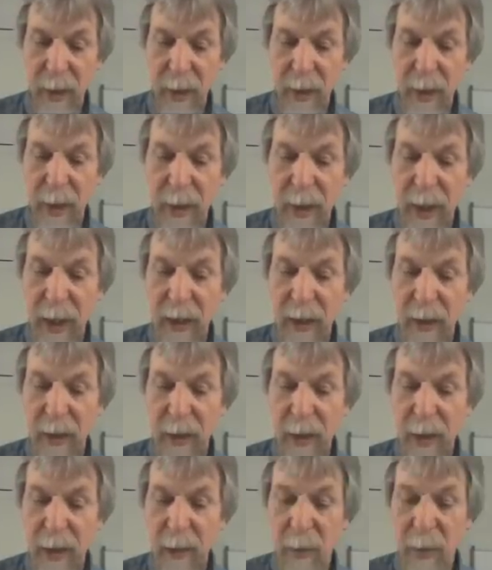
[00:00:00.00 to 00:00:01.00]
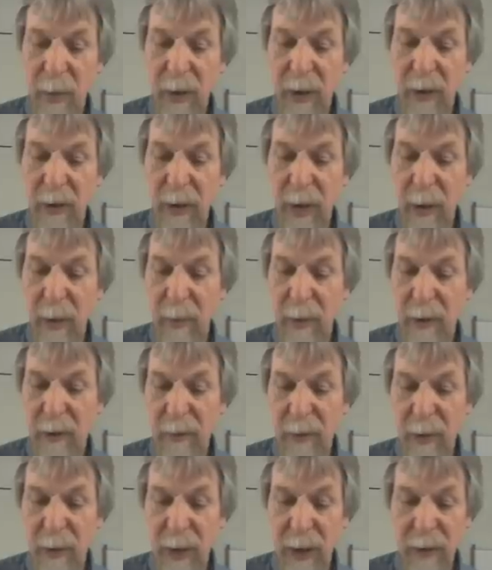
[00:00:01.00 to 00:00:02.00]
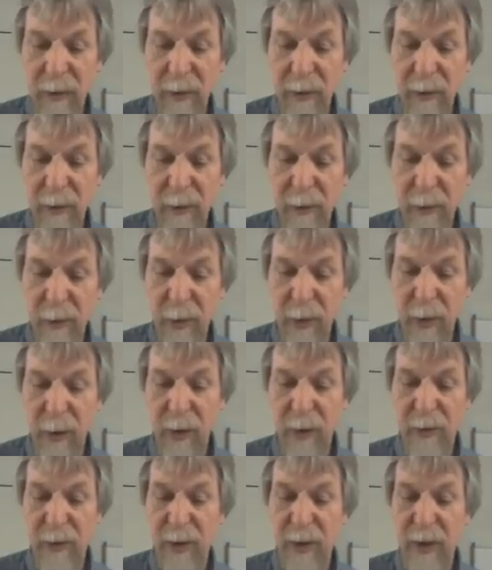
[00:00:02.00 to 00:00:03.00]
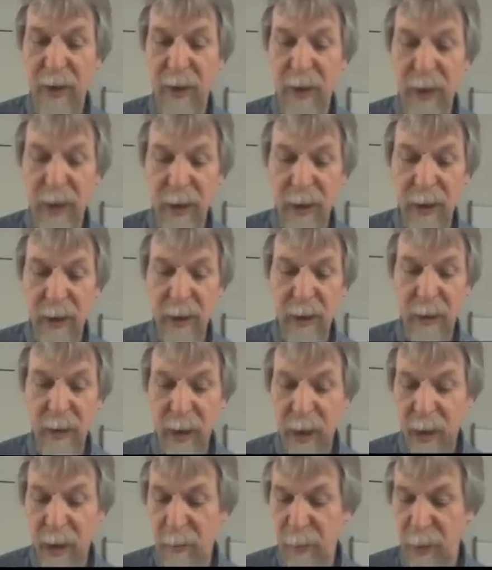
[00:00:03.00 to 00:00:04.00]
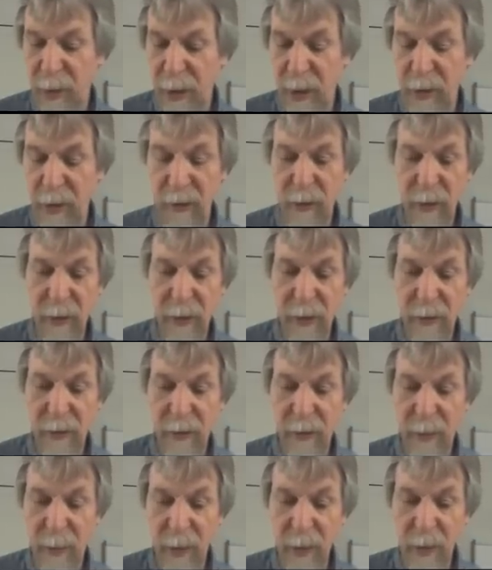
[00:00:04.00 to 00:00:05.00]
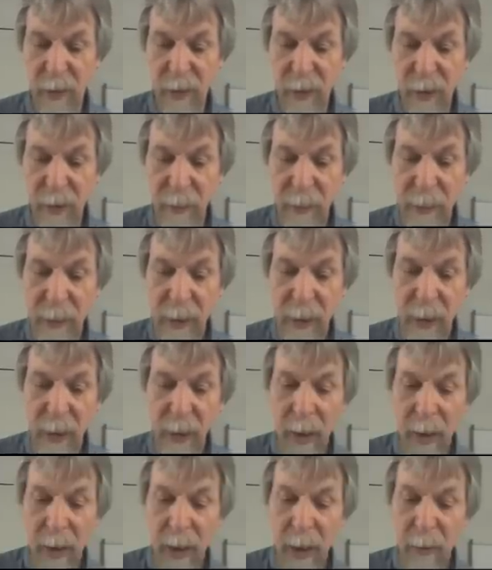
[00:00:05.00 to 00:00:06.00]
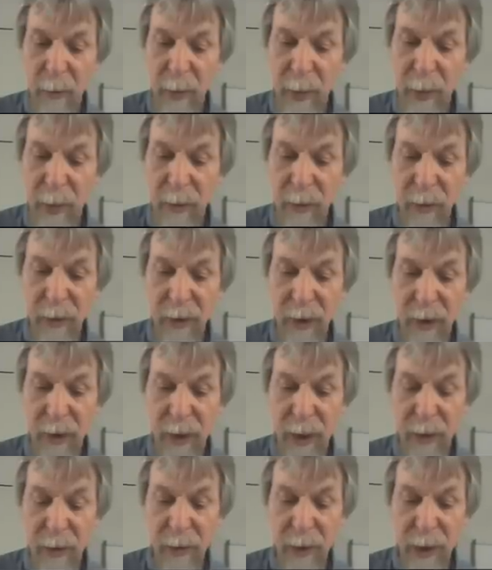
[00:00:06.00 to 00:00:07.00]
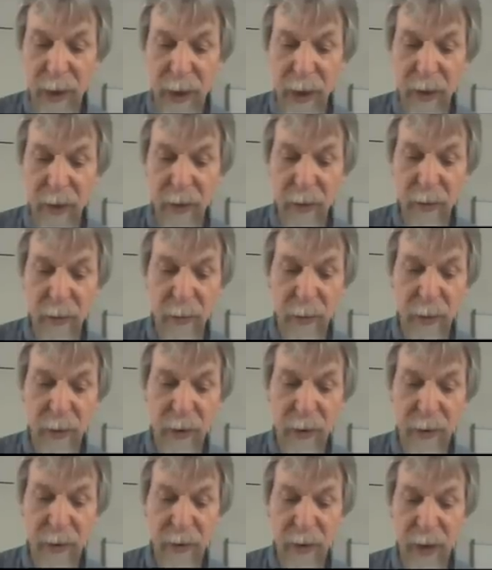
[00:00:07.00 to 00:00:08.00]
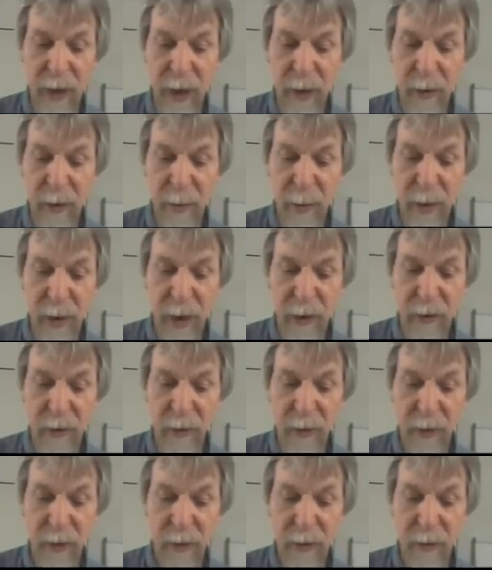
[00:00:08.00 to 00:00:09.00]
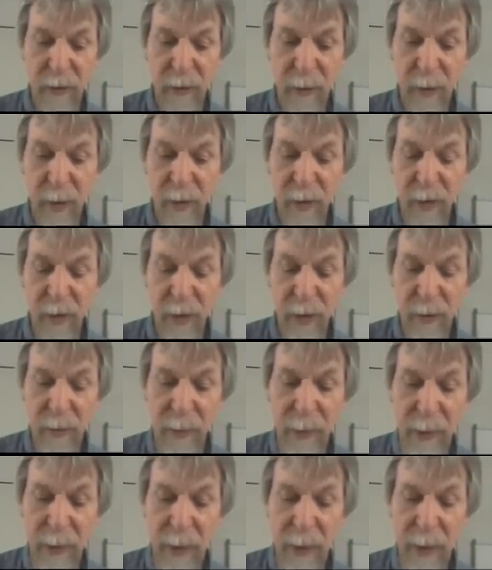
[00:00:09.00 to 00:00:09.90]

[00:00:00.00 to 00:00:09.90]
Again, we can demonstrate this for the exponential distribution. If we do the calculation for the exponential distribution,